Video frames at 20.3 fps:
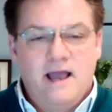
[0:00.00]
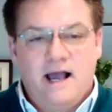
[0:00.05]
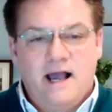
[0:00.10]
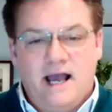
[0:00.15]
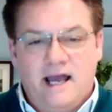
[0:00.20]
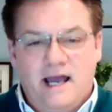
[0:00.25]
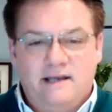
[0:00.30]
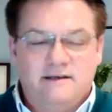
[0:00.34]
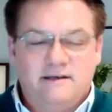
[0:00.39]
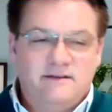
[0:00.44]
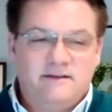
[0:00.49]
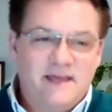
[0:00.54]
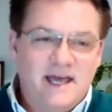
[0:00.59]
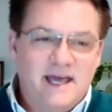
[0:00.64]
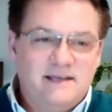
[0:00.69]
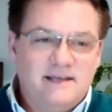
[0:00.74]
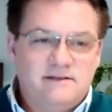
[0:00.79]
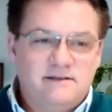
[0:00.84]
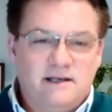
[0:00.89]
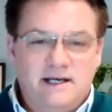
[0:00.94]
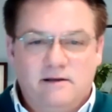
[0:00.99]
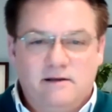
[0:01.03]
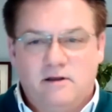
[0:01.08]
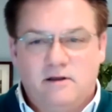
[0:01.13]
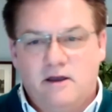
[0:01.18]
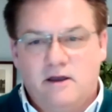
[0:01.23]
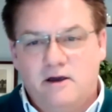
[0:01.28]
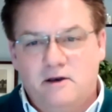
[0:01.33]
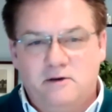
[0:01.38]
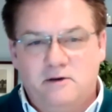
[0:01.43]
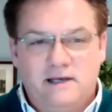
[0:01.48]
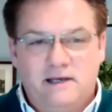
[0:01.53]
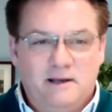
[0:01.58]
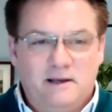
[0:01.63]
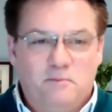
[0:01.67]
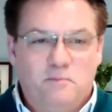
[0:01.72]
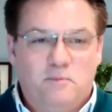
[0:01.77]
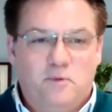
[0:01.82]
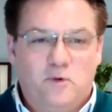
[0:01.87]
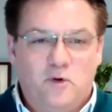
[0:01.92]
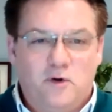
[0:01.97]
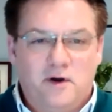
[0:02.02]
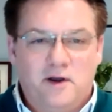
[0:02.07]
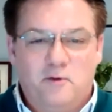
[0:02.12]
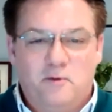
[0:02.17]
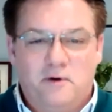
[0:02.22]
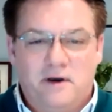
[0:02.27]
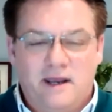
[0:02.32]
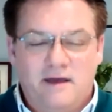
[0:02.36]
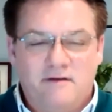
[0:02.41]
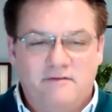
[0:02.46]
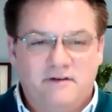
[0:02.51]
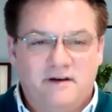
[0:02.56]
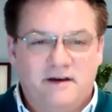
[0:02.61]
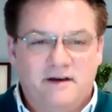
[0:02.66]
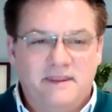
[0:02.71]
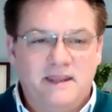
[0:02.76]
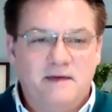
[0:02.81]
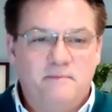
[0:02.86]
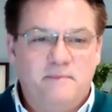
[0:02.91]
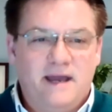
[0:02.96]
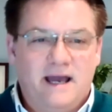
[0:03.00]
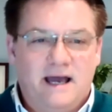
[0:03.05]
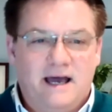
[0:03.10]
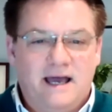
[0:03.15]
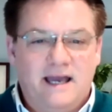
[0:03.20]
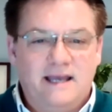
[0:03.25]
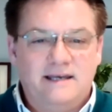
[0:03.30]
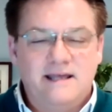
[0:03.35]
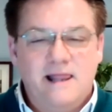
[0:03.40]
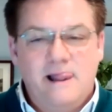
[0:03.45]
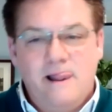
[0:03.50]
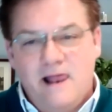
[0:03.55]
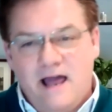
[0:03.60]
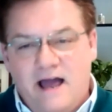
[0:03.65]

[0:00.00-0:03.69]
and there's the little girl or the little boy or whatever, and they're behind,